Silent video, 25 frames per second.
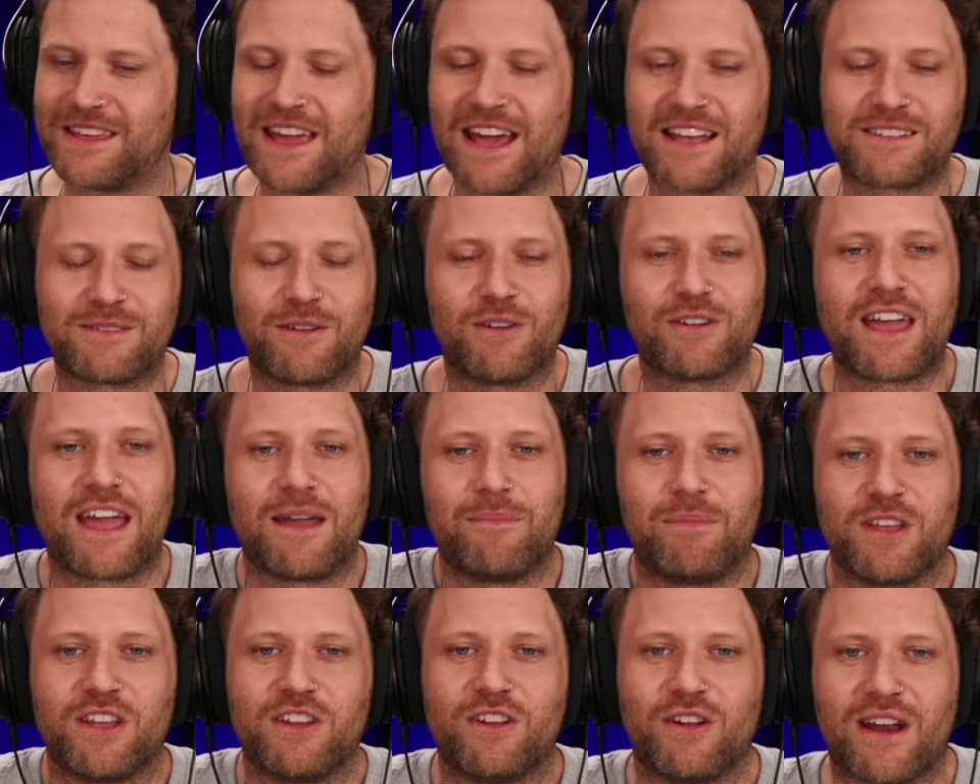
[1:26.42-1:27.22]
Yes,
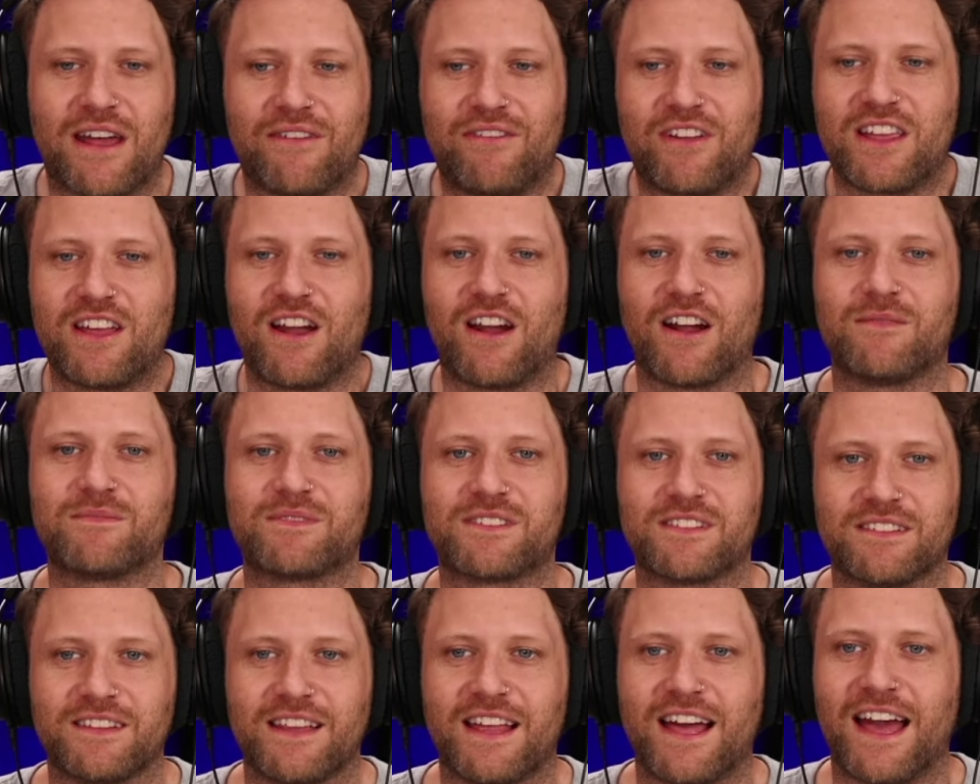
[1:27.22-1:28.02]
okay, but you don't have any
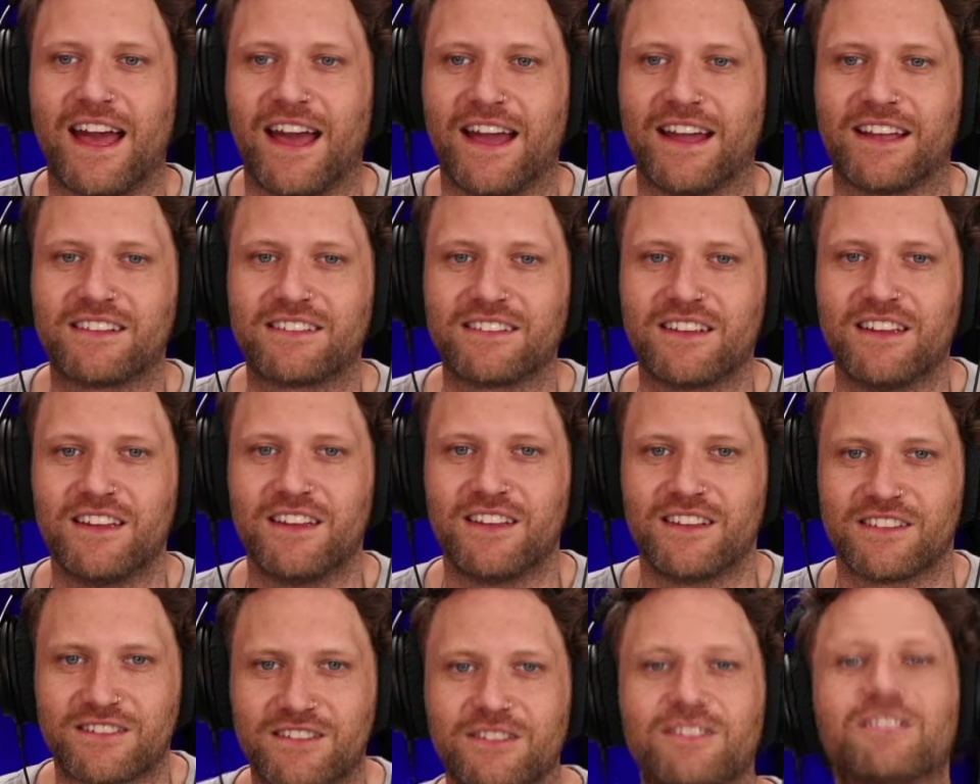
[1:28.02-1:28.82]
arms and legs.
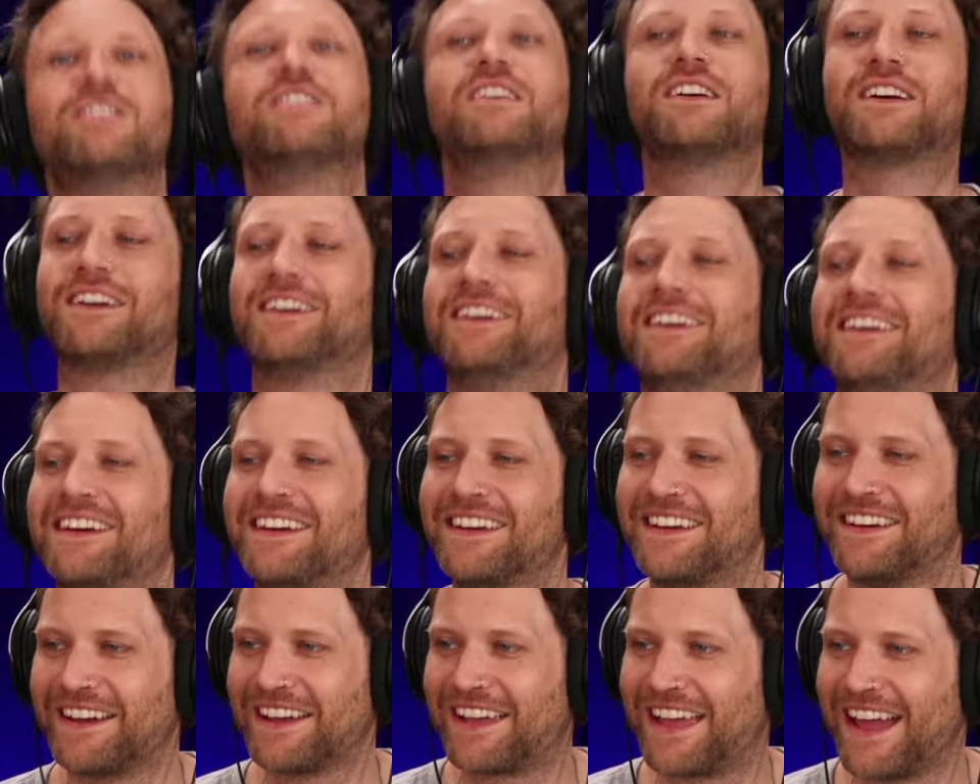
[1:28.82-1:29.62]
So,
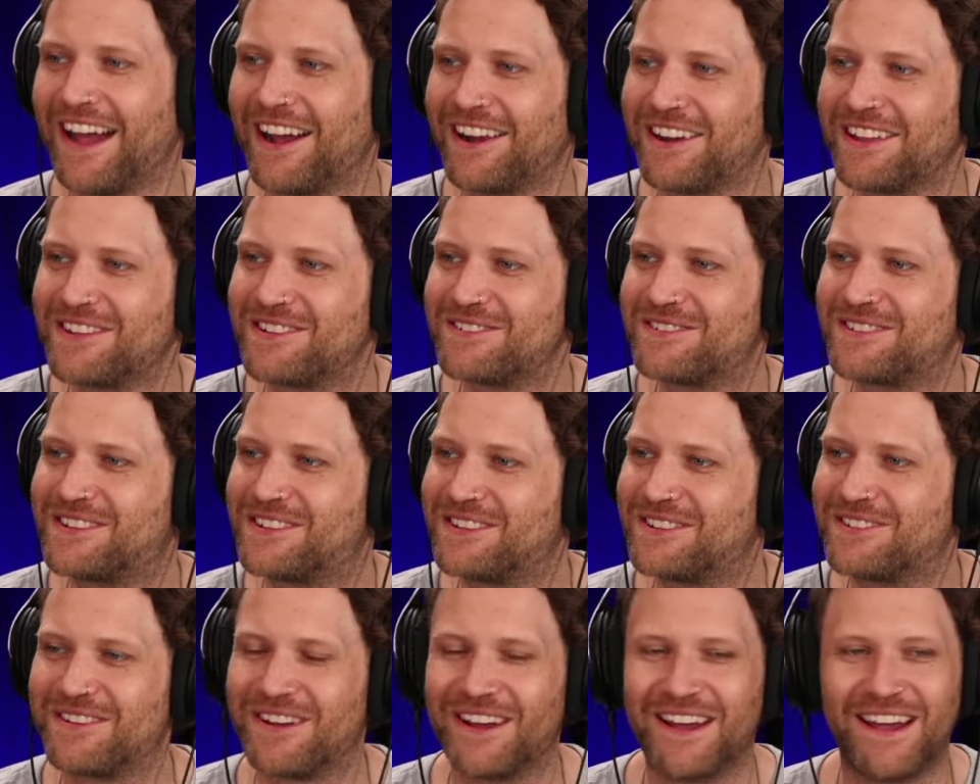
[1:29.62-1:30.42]
like, how do you do